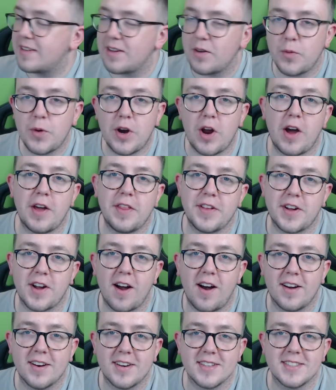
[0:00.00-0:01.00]
We're not in the
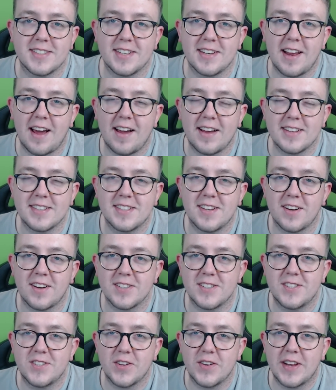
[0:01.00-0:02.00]
garden today, it's not
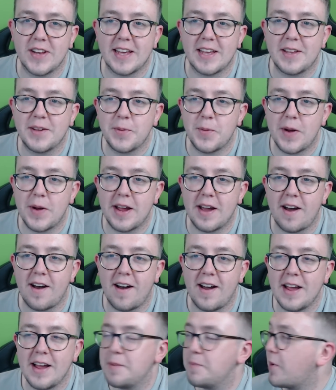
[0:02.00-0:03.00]
as sunny. We
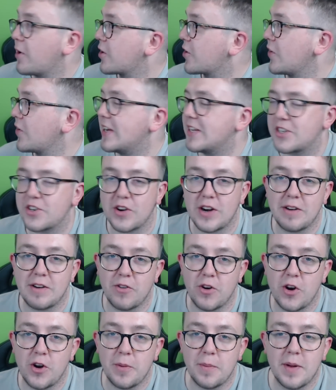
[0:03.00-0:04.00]
are in my green screen
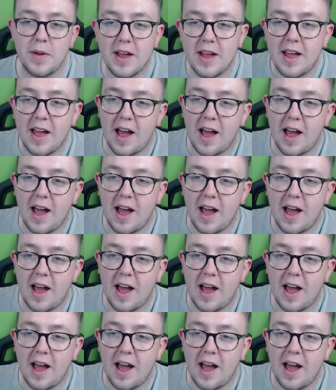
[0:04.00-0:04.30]
room.